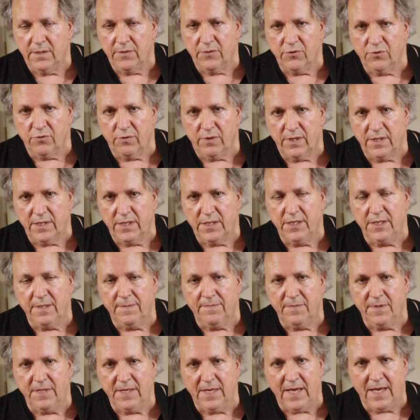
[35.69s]
Try to
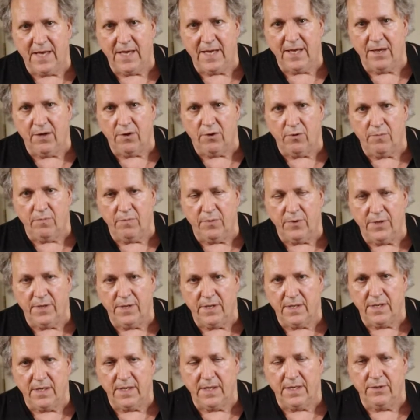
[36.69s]
keep the A
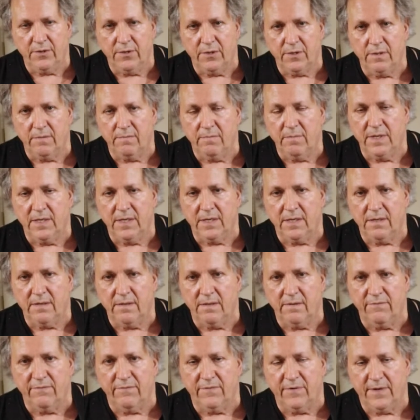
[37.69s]
open, and you could make it
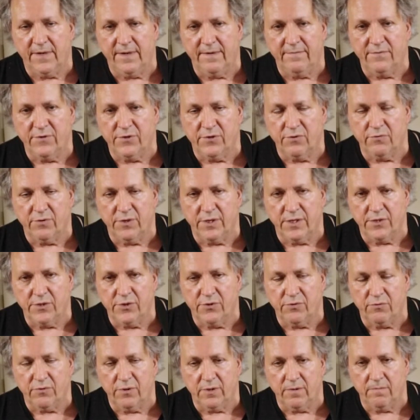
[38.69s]
a 5-string
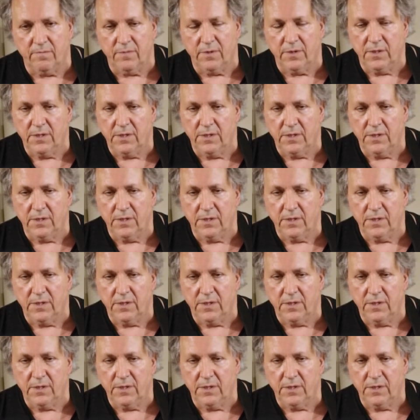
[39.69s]
strum.